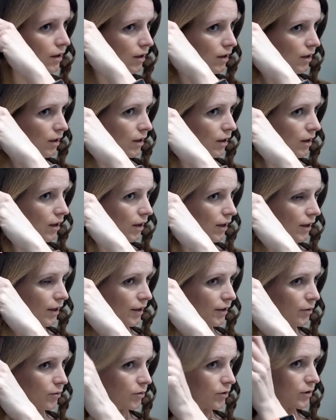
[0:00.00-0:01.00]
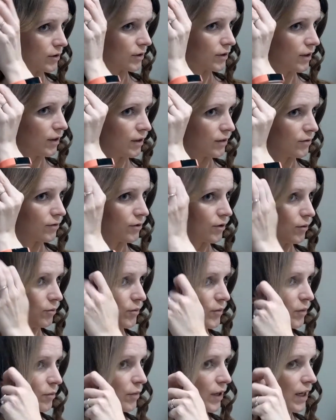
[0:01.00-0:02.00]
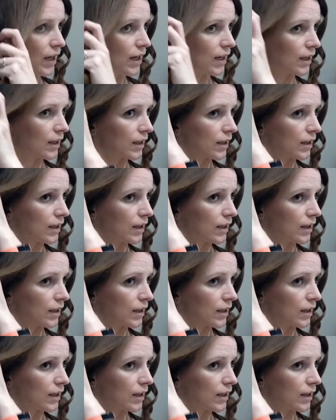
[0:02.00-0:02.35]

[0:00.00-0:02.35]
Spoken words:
I would start from the back,